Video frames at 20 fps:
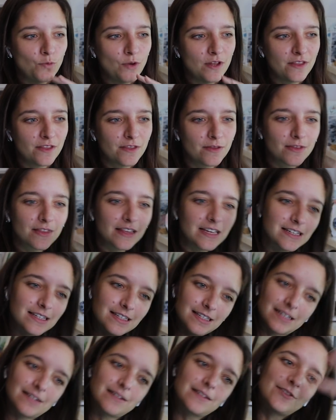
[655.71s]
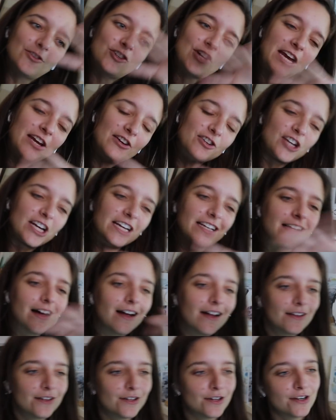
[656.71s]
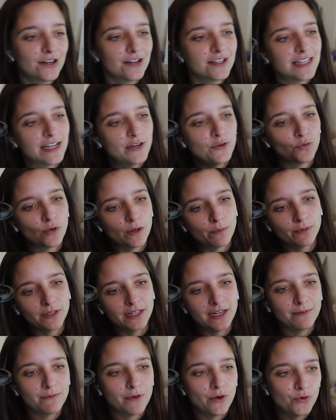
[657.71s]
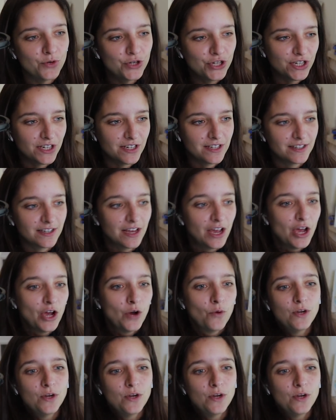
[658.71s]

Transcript: with these changing colors and rippling motions,